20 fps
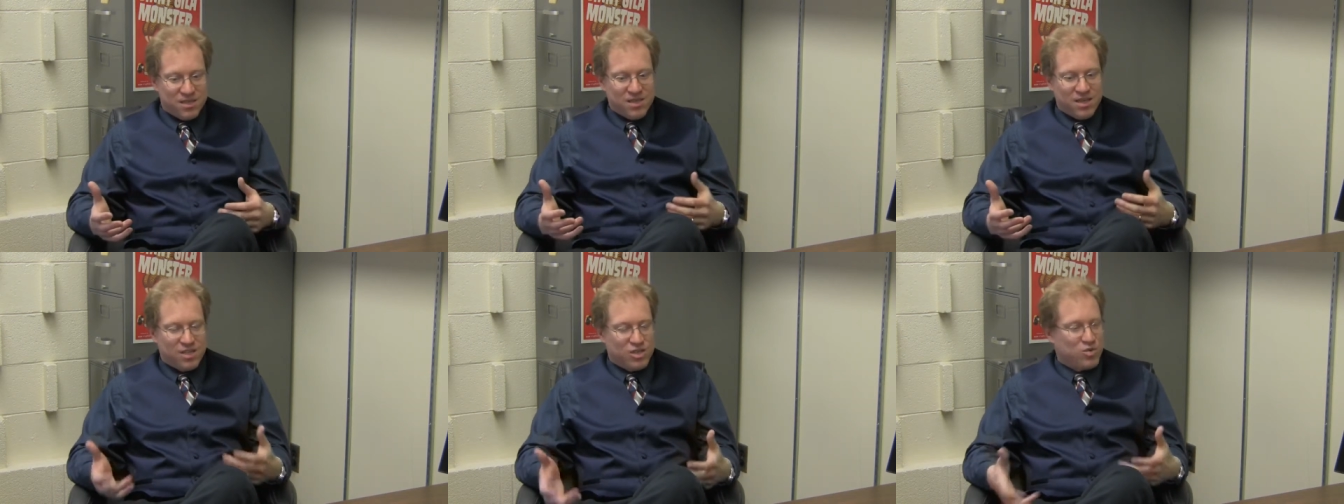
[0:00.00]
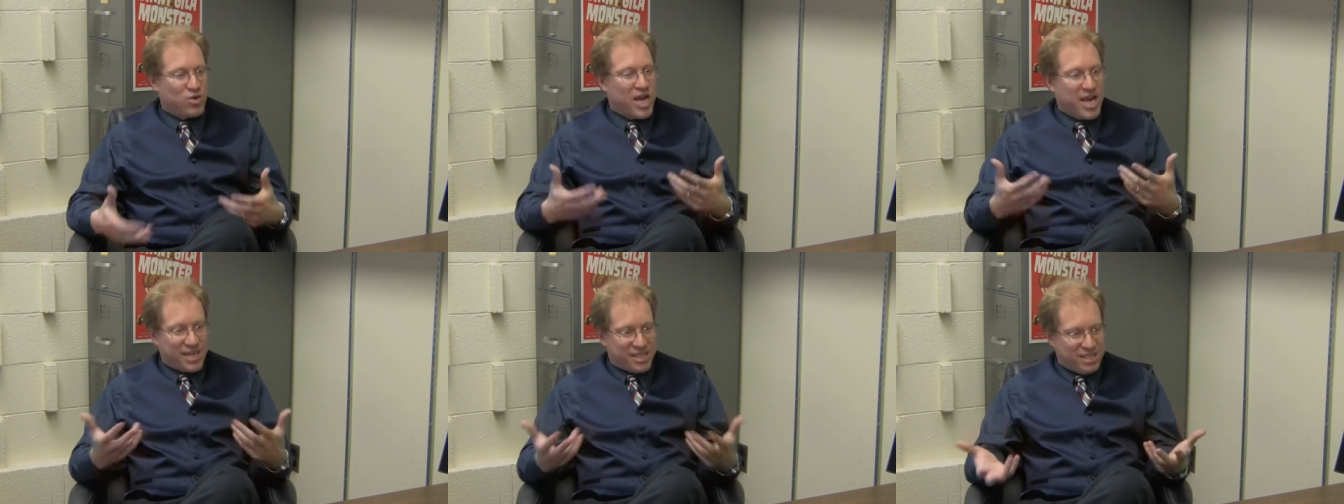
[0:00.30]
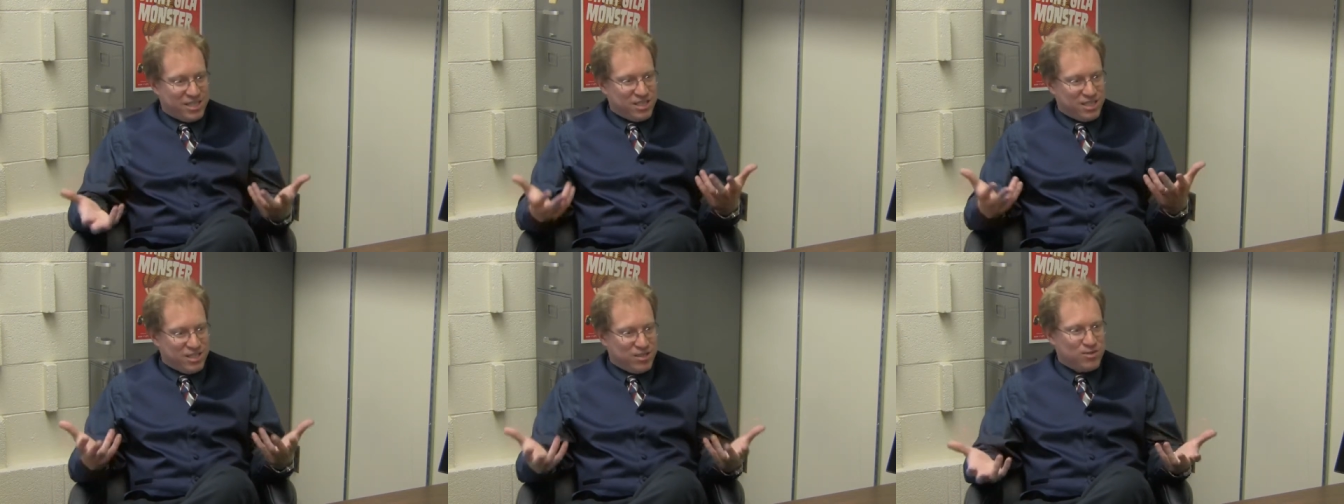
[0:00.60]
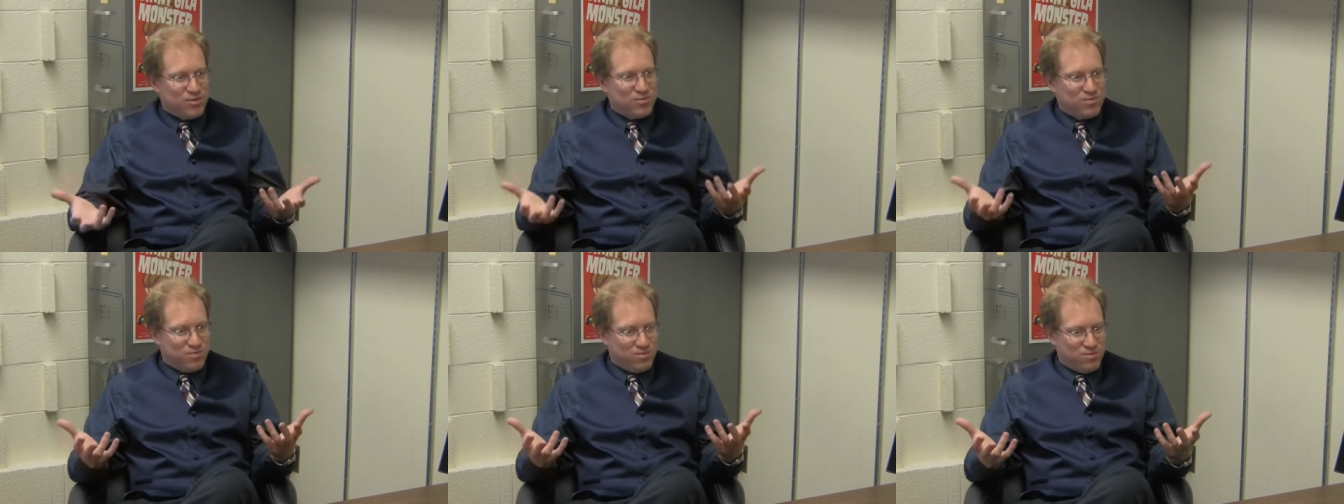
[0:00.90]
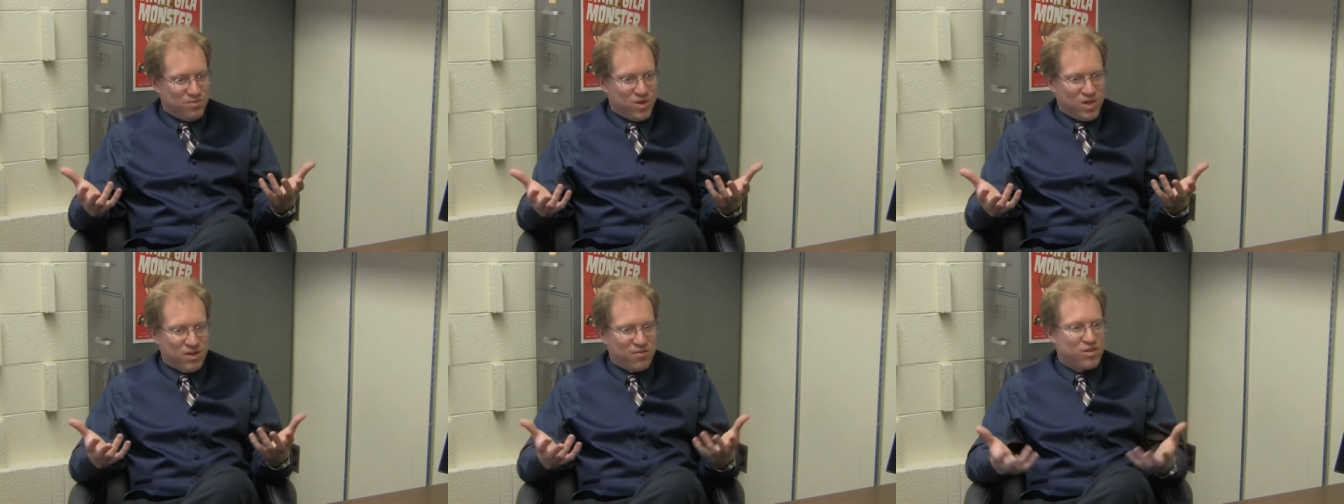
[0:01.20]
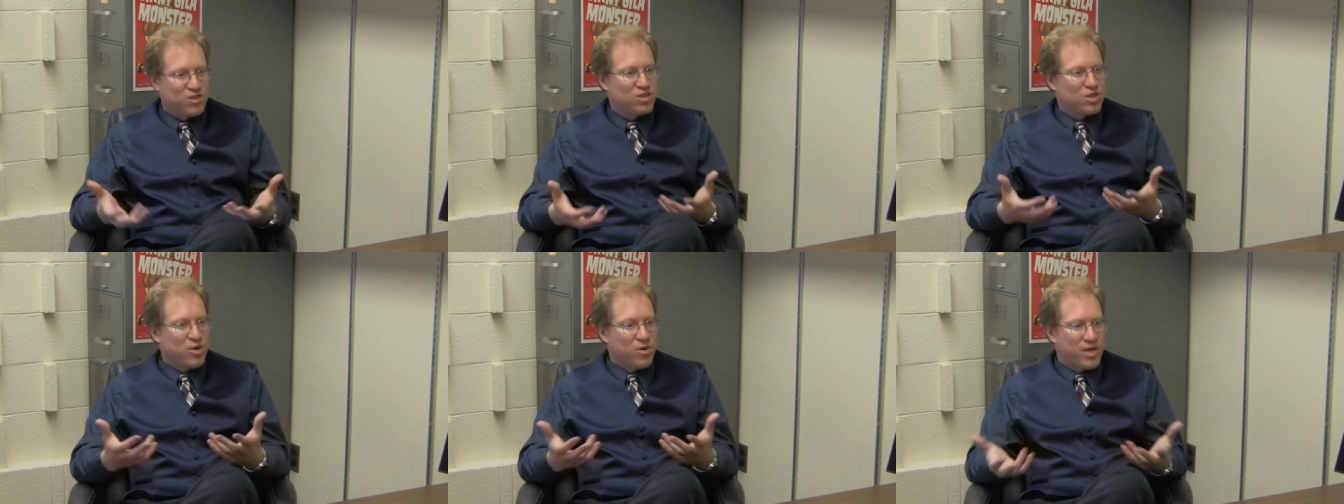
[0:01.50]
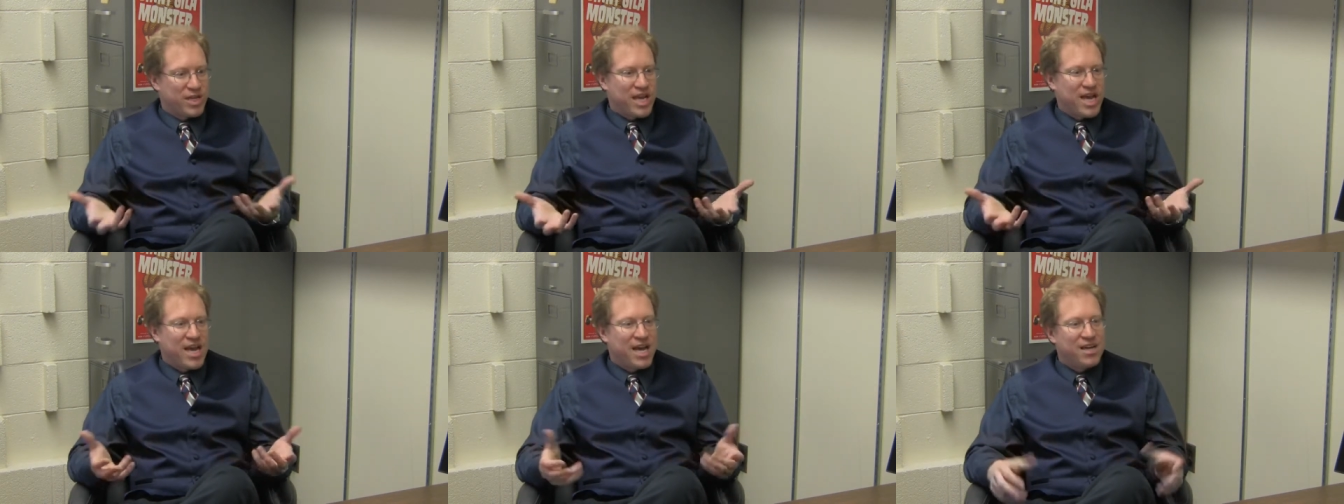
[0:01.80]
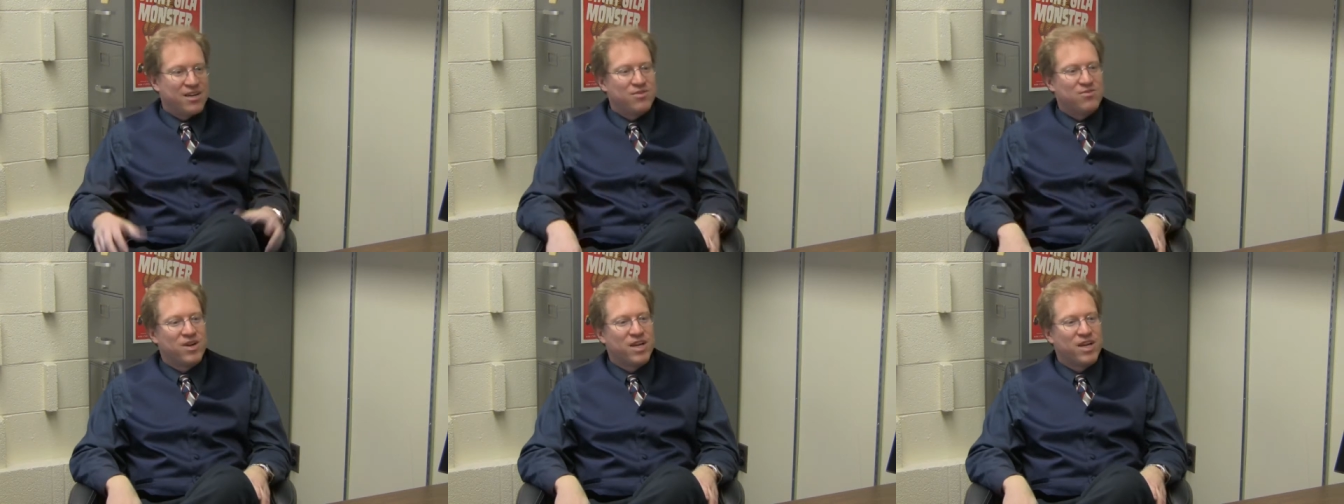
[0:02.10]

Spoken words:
attracted to whatever's going on